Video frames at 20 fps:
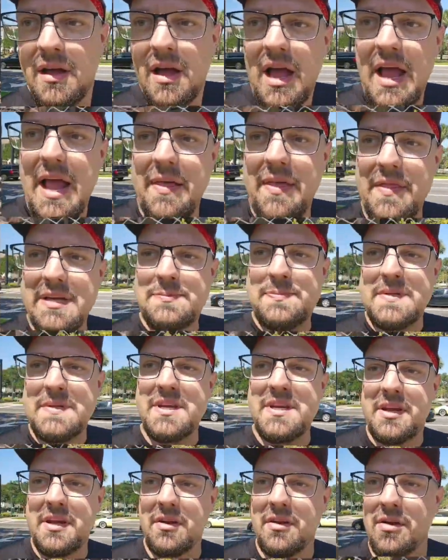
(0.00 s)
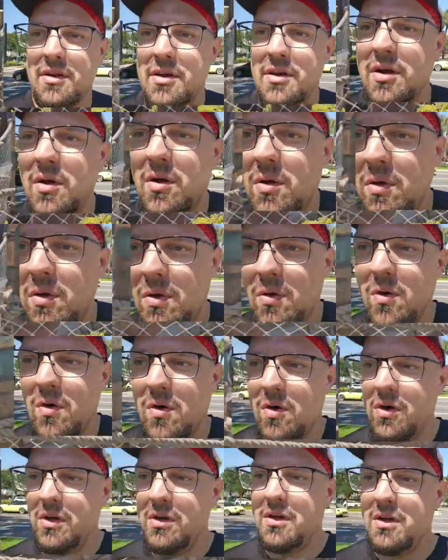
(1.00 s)
And this particular
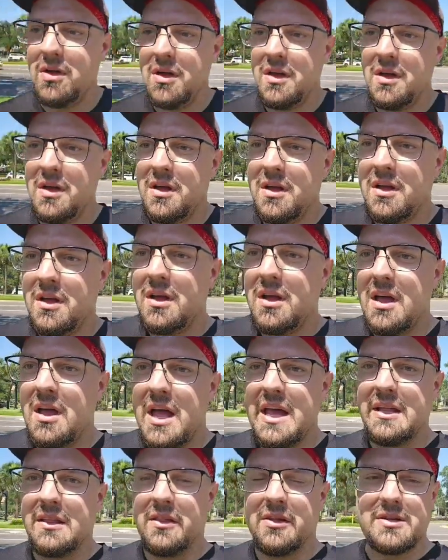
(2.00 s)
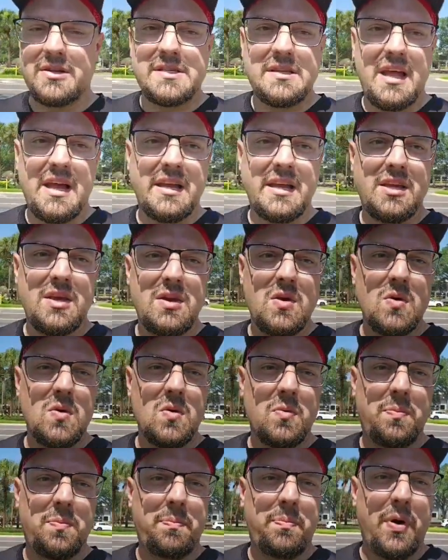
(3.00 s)
hole, it looks like
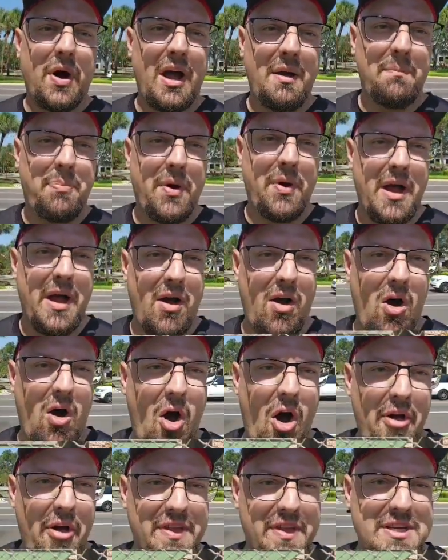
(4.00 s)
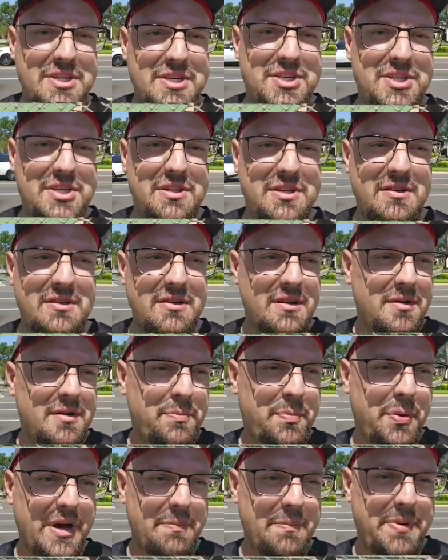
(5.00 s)
you putt-putt on the
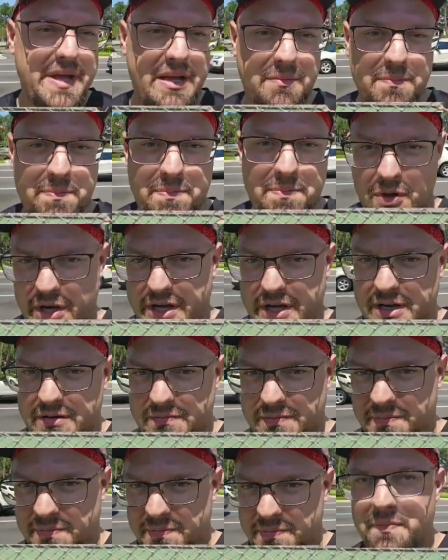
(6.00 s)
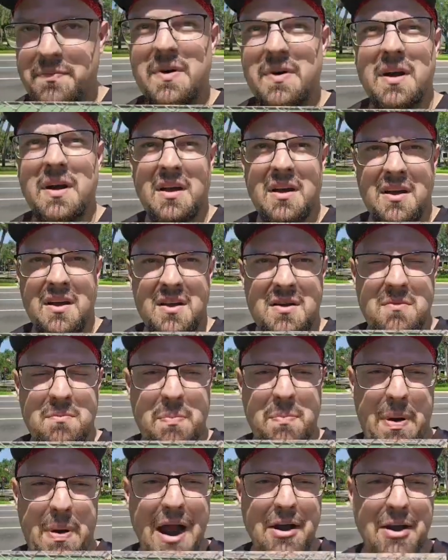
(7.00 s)
pretty big looking
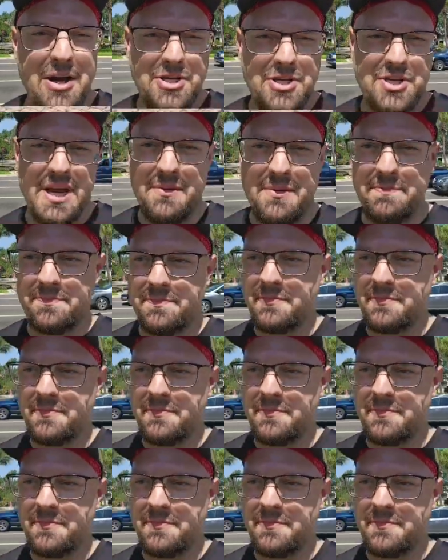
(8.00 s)
pirate ship.